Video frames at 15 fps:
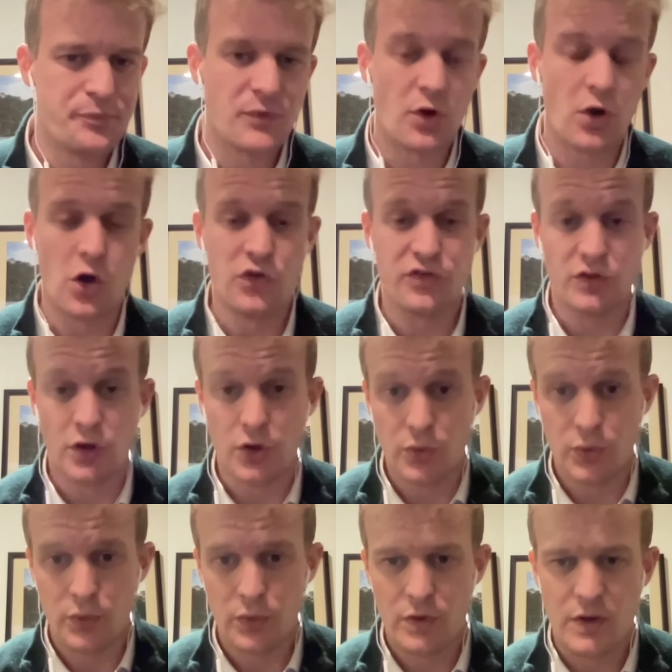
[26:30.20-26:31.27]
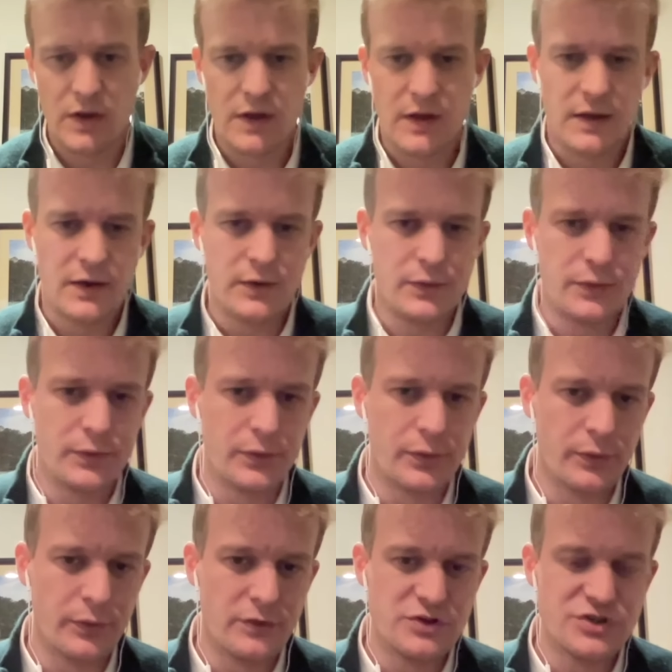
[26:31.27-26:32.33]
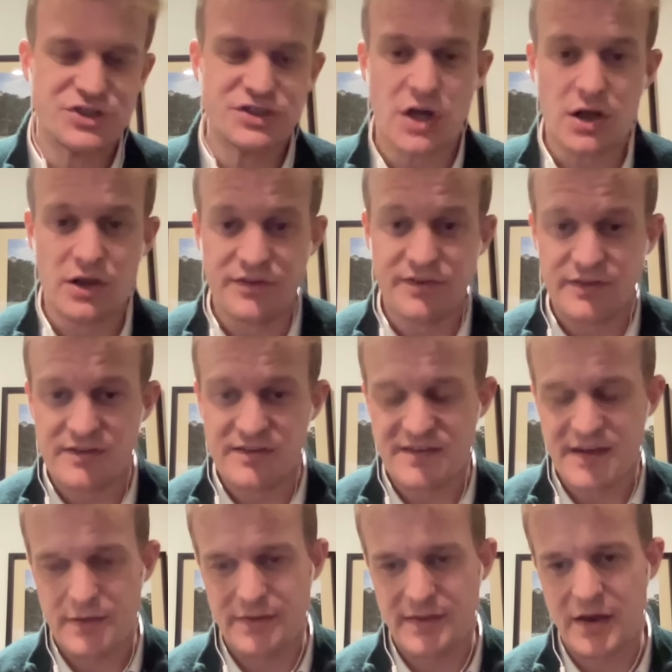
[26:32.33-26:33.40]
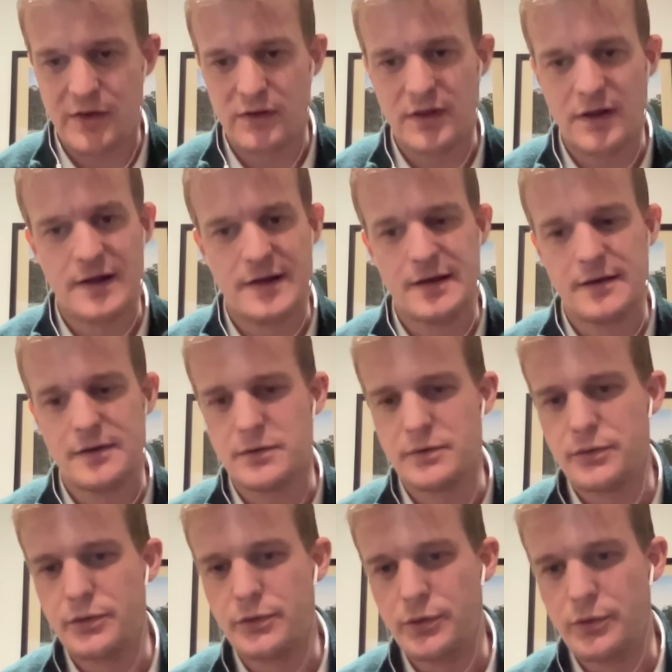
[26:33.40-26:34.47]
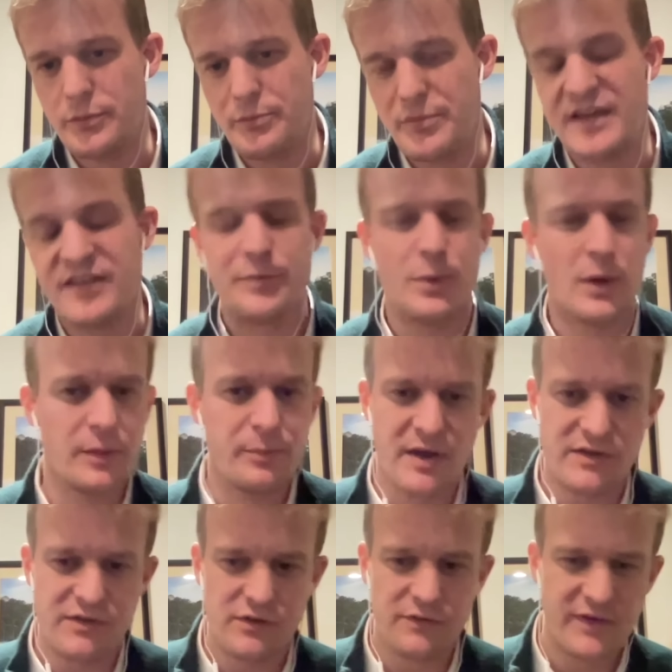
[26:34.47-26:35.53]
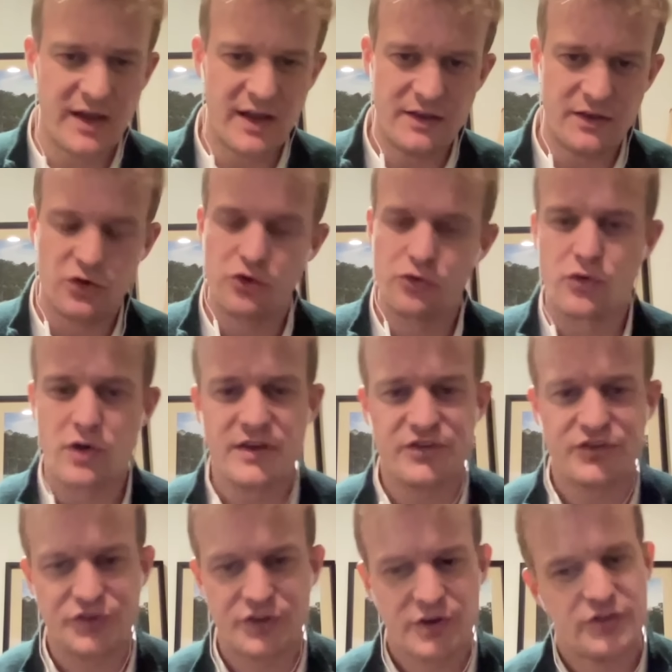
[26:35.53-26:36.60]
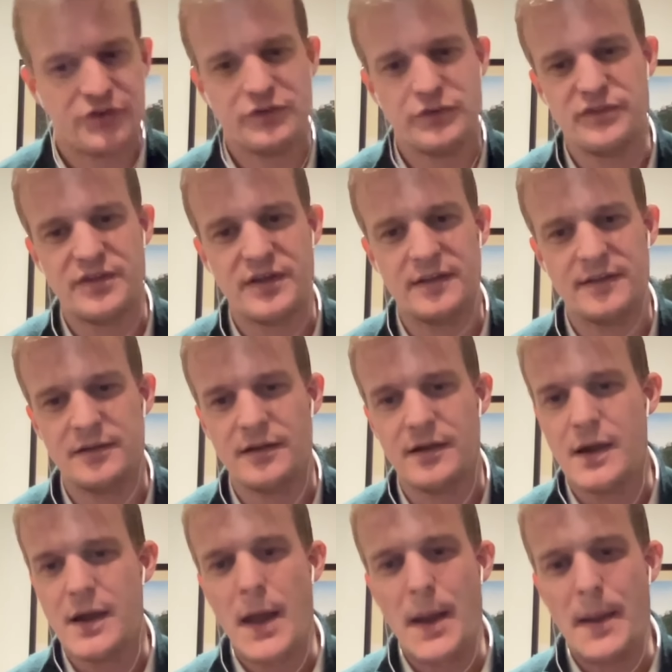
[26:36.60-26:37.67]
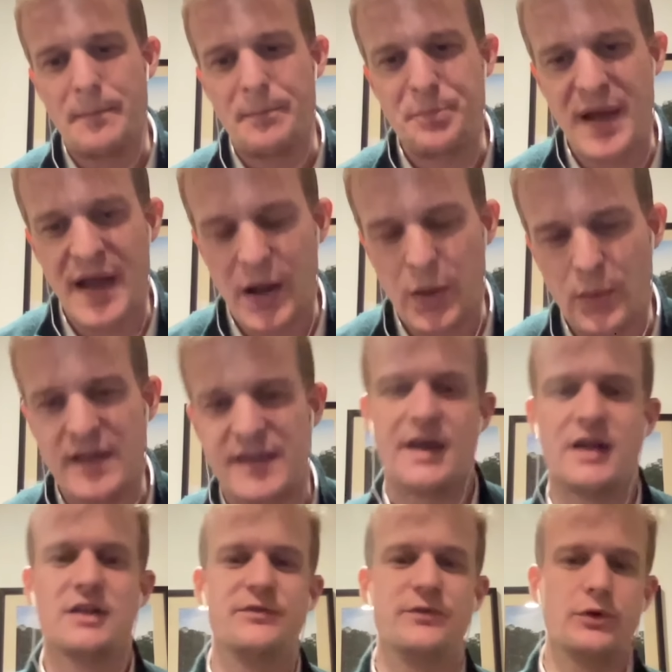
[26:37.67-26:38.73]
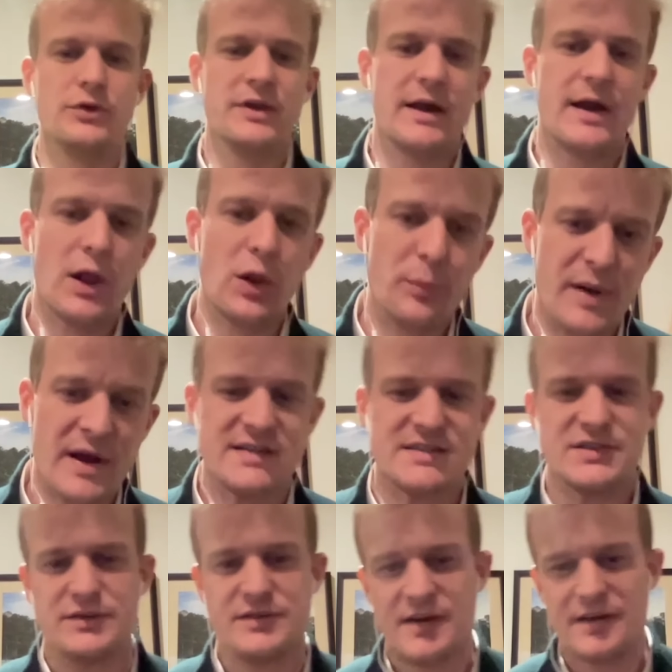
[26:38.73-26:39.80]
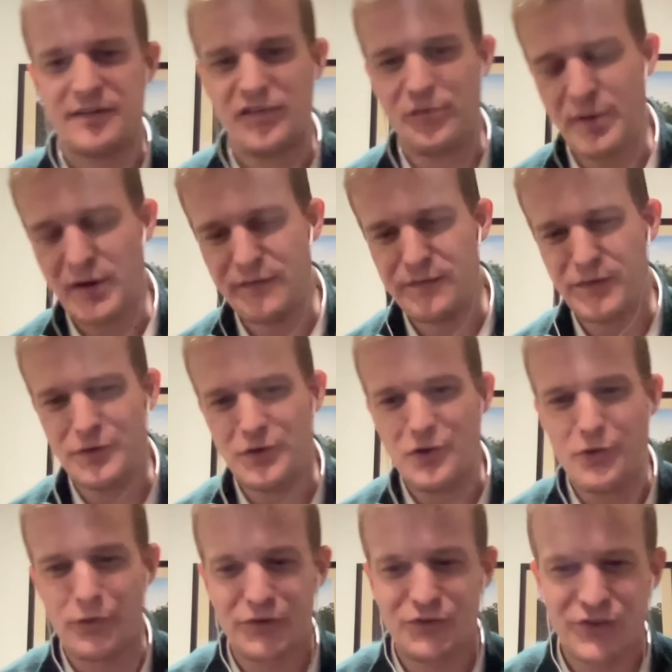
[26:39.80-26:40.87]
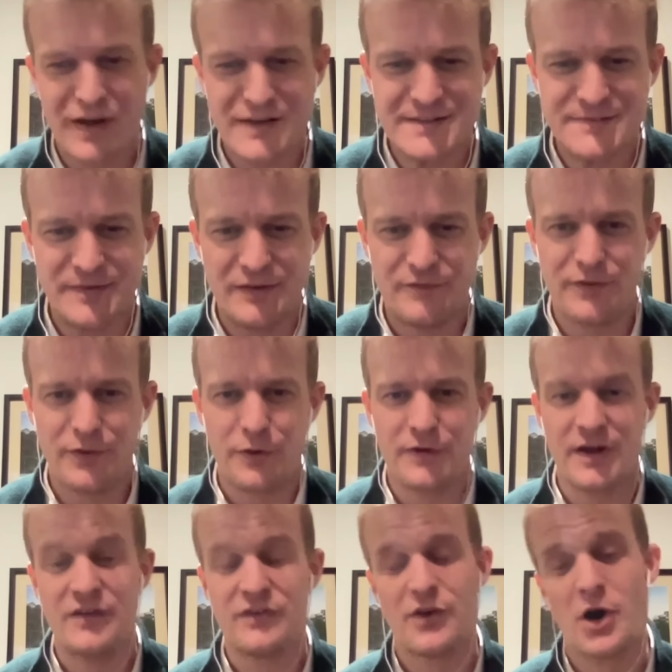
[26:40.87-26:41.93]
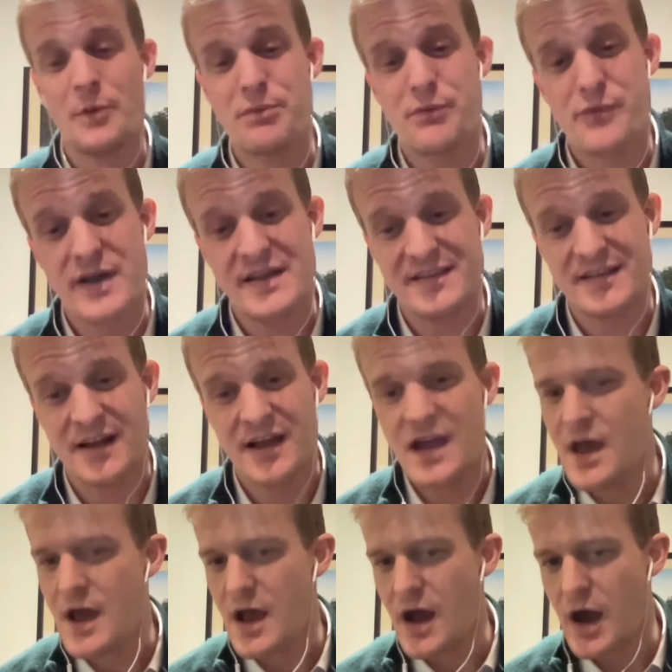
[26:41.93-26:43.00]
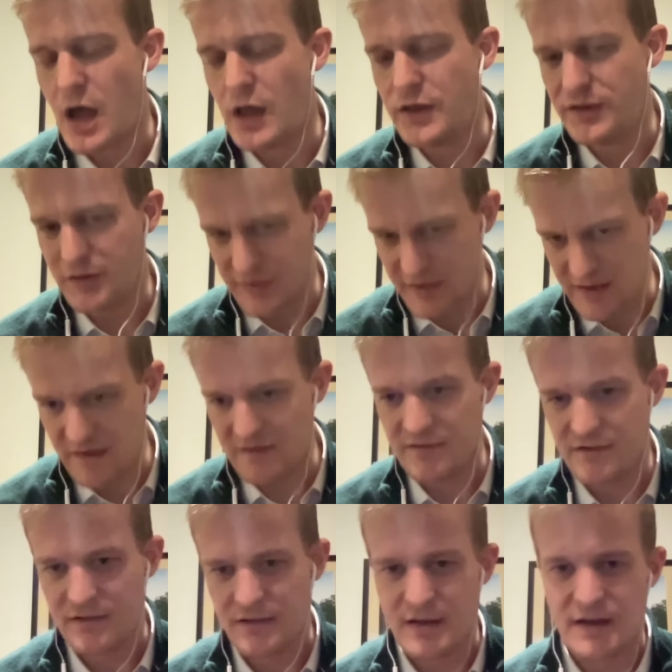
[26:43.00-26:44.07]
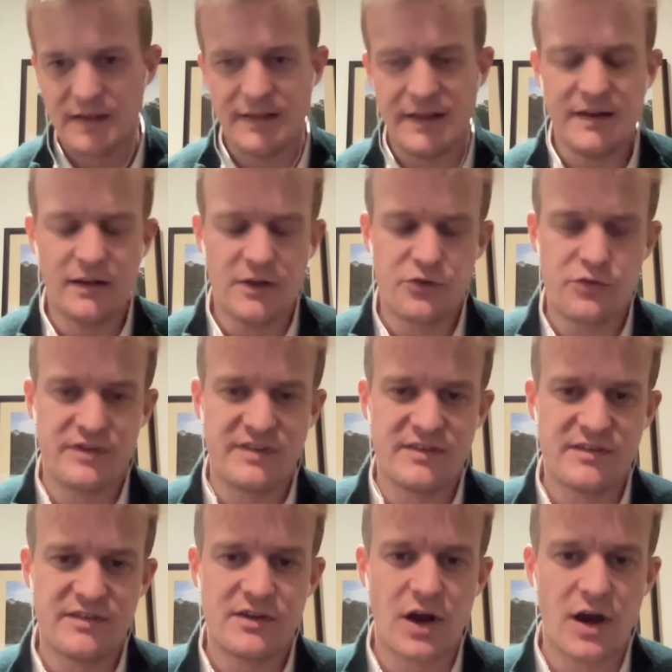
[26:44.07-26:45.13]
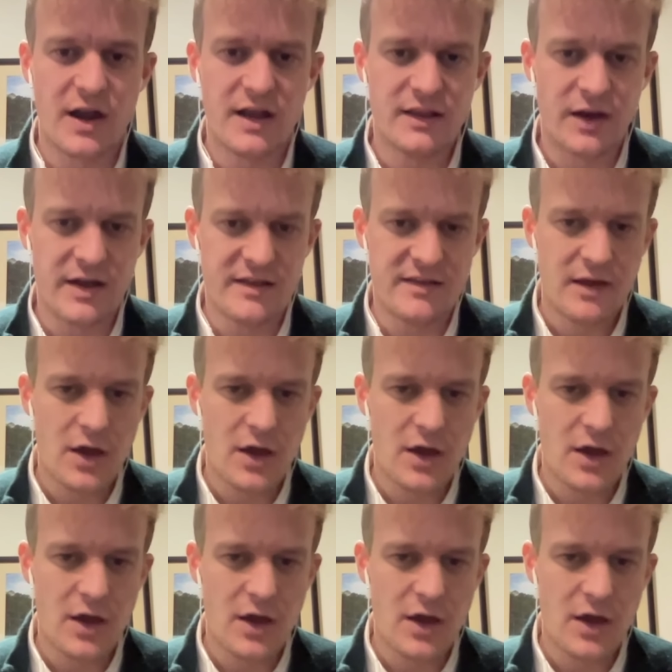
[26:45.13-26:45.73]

Oslo or Charleston, South Carolina, or Pittsburgh, Pennsylvania, Christchurch, New Zealand, Poway, California, El Paso, Texas, Buffalo, New York, Jacksonville, Florida, has operated under these leaderless resistance guidelines,